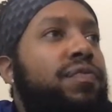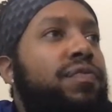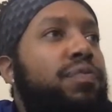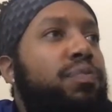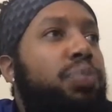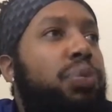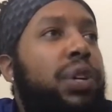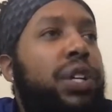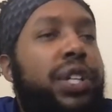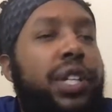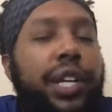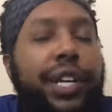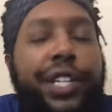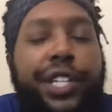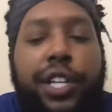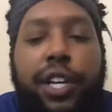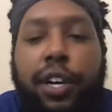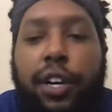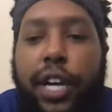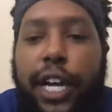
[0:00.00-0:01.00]
appreciate
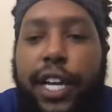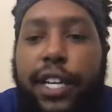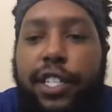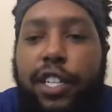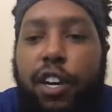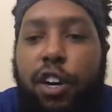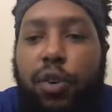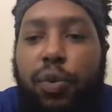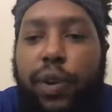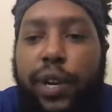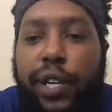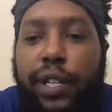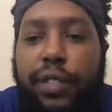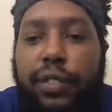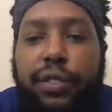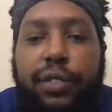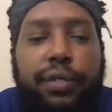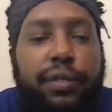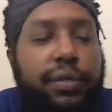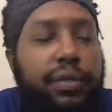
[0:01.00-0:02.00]
y'all as
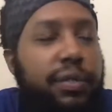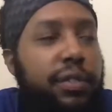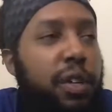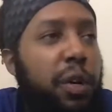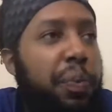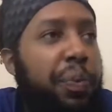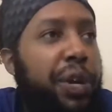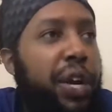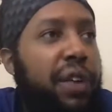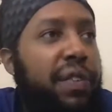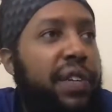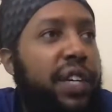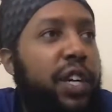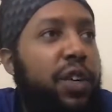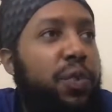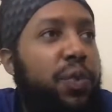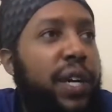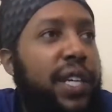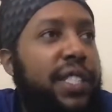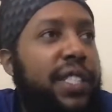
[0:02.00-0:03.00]
always. Hope you have a good
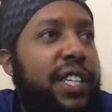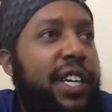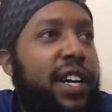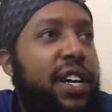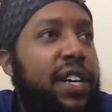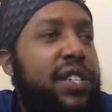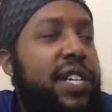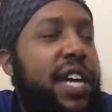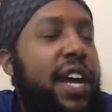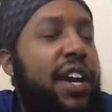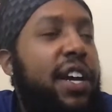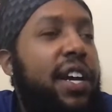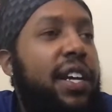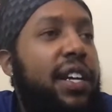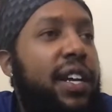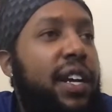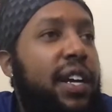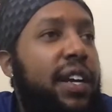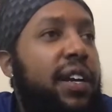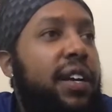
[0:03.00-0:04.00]
rest of y'all Saturday
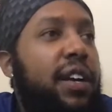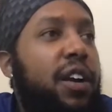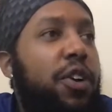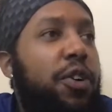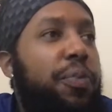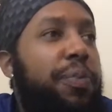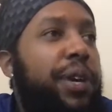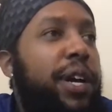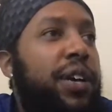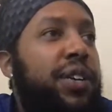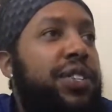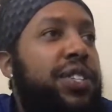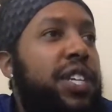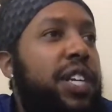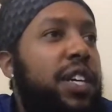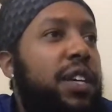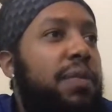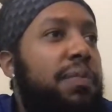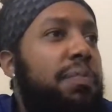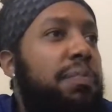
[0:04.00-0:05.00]
night. I hope y'all's
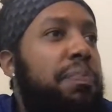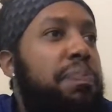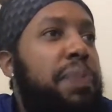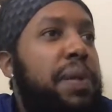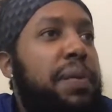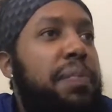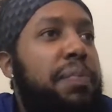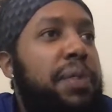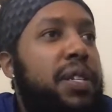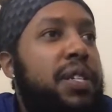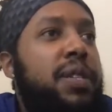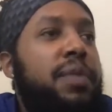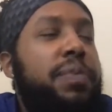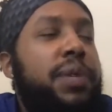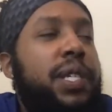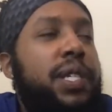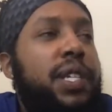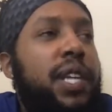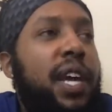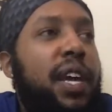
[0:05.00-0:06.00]
team beat
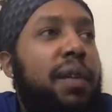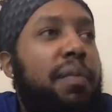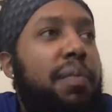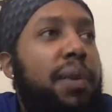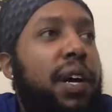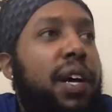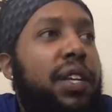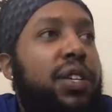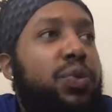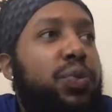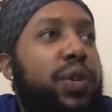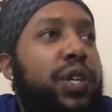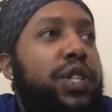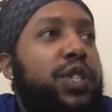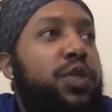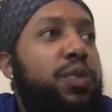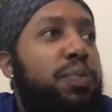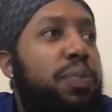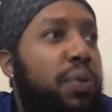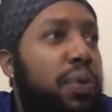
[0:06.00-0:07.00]
Mississippi State by
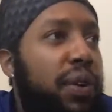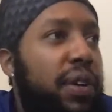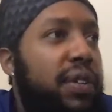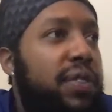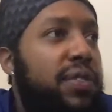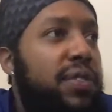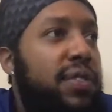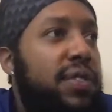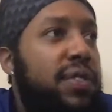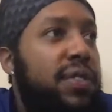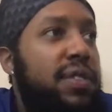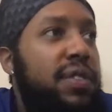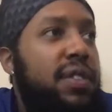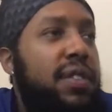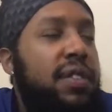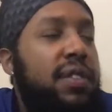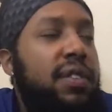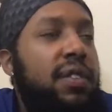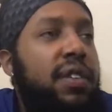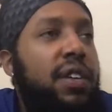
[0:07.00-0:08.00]
22 points.
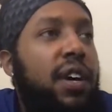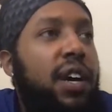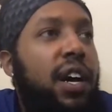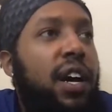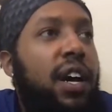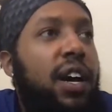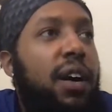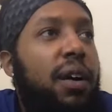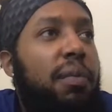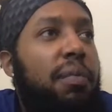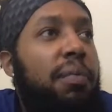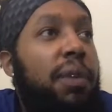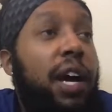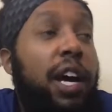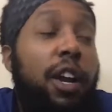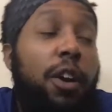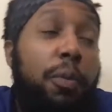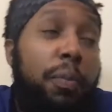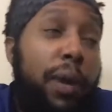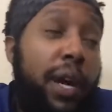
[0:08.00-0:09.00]

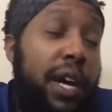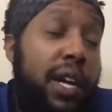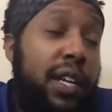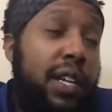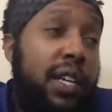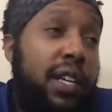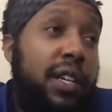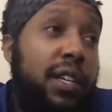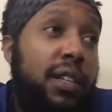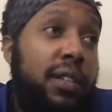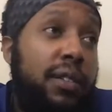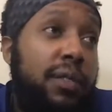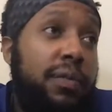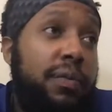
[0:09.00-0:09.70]
I know mine did.